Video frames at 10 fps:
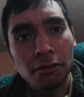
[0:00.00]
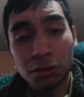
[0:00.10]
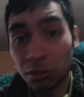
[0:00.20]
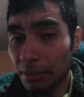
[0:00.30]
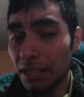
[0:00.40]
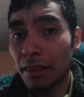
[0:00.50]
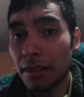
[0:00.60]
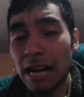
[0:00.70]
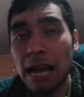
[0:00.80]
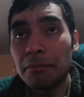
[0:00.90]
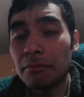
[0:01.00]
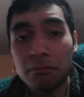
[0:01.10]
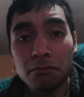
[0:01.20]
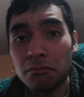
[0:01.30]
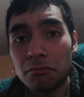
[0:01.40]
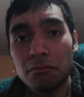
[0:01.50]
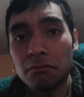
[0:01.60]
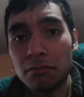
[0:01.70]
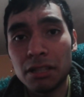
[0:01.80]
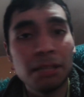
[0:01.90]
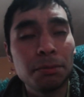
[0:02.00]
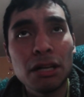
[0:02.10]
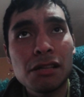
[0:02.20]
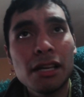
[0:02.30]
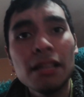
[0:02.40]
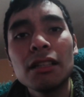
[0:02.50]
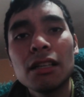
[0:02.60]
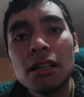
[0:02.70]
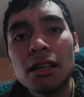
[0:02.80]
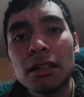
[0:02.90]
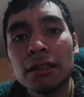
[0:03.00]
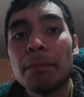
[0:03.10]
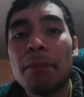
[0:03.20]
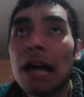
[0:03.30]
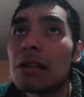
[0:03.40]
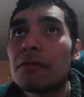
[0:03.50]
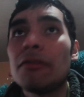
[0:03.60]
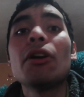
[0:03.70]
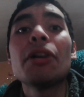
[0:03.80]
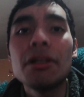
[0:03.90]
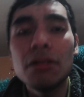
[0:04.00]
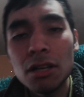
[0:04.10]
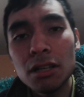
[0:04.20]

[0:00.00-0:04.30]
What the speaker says: To me, that I'm in the present, the past for you,